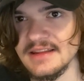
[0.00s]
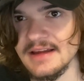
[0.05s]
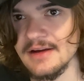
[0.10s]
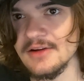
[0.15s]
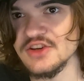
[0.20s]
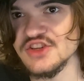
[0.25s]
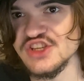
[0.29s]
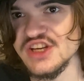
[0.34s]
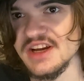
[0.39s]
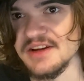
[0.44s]

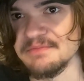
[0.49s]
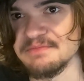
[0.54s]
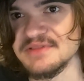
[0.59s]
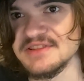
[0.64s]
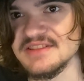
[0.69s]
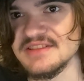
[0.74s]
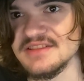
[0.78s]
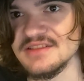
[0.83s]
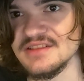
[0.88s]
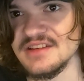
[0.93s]
their
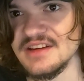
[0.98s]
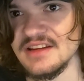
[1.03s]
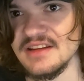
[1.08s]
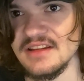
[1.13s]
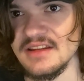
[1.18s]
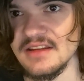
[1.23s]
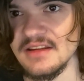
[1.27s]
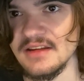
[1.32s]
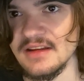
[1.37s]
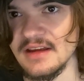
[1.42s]
chips
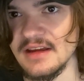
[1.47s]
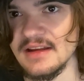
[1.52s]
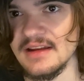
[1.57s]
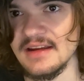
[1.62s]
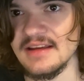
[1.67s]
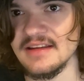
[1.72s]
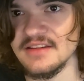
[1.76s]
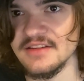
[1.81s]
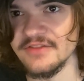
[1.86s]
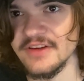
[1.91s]
in
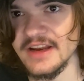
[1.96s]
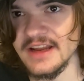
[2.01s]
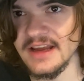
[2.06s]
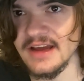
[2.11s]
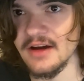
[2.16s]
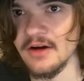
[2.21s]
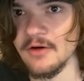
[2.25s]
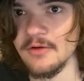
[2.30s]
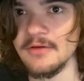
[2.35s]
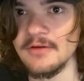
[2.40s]
his
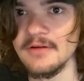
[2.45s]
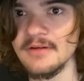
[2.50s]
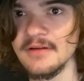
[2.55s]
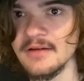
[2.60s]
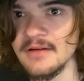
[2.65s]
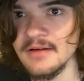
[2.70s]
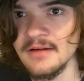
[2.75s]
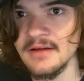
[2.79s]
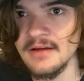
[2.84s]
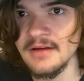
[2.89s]
video.
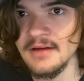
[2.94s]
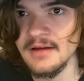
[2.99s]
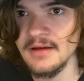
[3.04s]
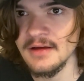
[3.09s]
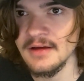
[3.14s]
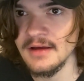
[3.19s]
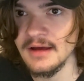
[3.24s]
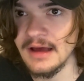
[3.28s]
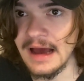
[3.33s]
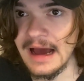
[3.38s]

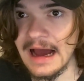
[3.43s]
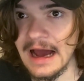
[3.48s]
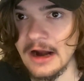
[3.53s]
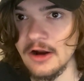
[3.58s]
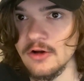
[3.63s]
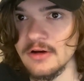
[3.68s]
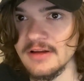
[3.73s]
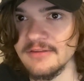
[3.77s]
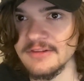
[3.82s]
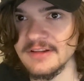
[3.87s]
I
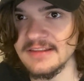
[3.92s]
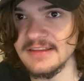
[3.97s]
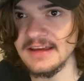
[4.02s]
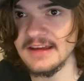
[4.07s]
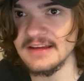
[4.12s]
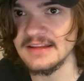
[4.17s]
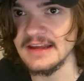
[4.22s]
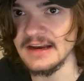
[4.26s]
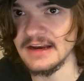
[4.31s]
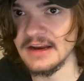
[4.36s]
don't even think they